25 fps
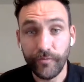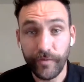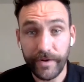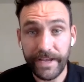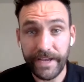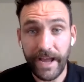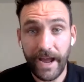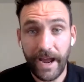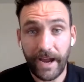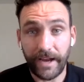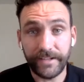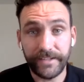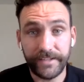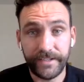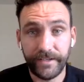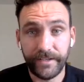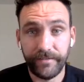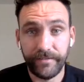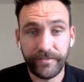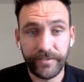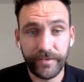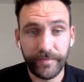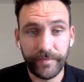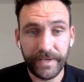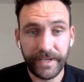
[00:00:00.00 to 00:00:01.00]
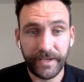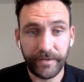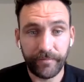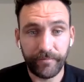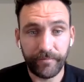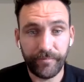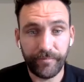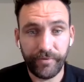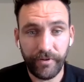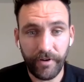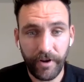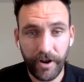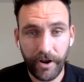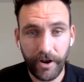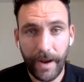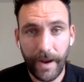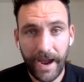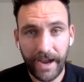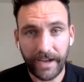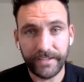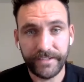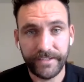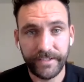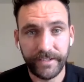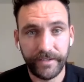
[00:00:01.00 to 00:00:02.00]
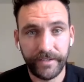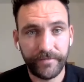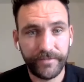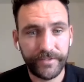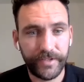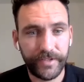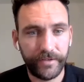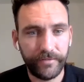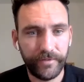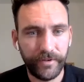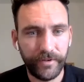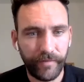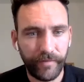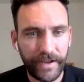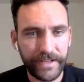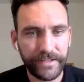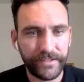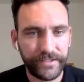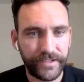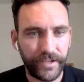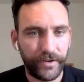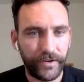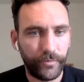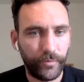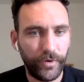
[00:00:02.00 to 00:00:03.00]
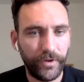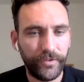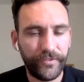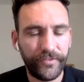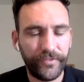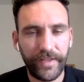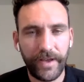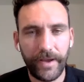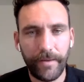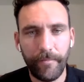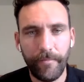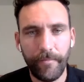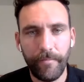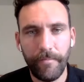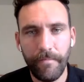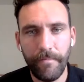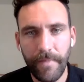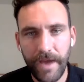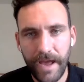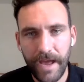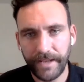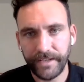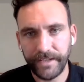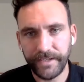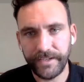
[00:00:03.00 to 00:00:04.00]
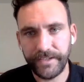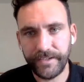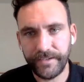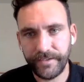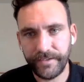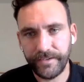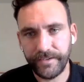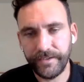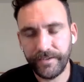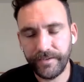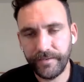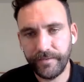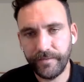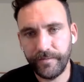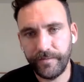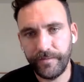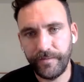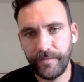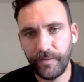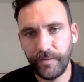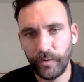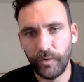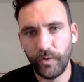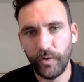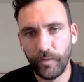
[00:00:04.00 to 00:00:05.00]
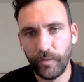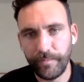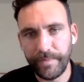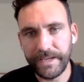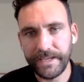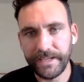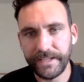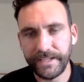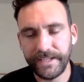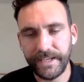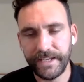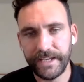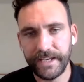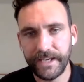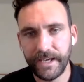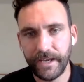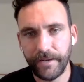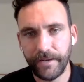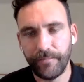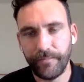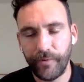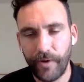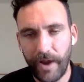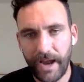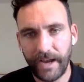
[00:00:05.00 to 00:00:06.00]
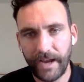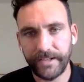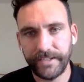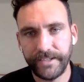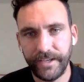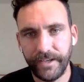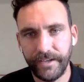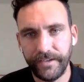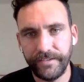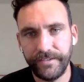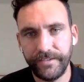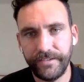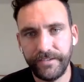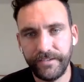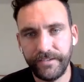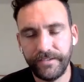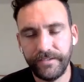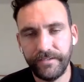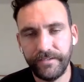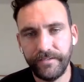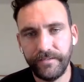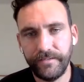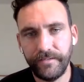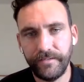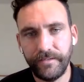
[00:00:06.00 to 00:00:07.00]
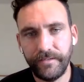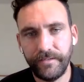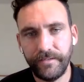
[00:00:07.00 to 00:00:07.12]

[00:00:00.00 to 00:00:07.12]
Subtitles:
reactive to being proactive. So Lorenzo, what's that meant for BT in practice?